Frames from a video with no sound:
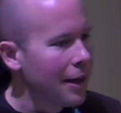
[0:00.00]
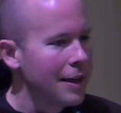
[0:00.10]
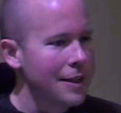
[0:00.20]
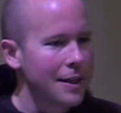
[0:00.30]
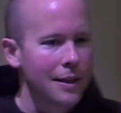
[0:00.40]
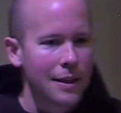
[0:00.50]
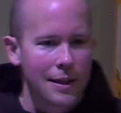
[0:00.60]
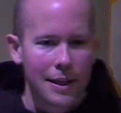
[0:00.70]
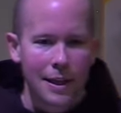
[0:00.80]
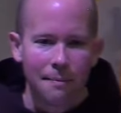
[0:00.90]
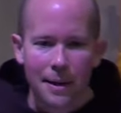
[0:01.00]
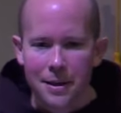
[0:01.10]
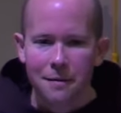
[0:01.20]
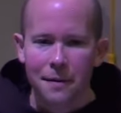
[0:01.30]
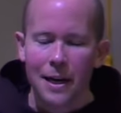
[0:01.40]
is in the city in
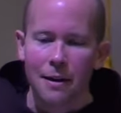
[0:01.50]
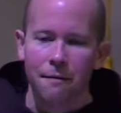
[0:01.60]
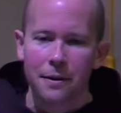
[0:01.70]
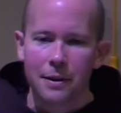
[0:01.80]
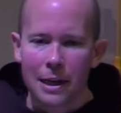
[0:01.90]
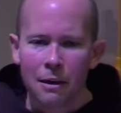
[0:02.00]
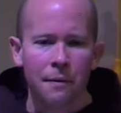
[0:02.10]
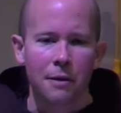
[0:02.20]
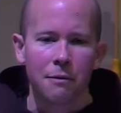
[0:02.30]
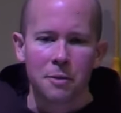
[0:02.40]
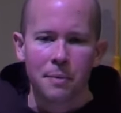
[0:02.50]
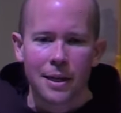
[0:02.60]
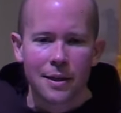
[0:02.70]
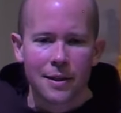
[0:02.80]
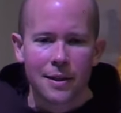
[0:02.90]
Pennsylvania, Philadelphia, which
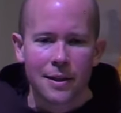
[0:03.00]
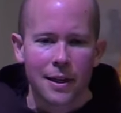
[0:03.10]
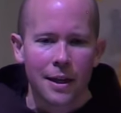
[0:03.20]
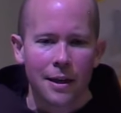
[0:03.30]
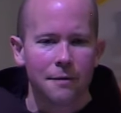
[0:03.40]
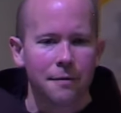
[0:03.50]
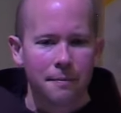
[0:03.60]
means the city of?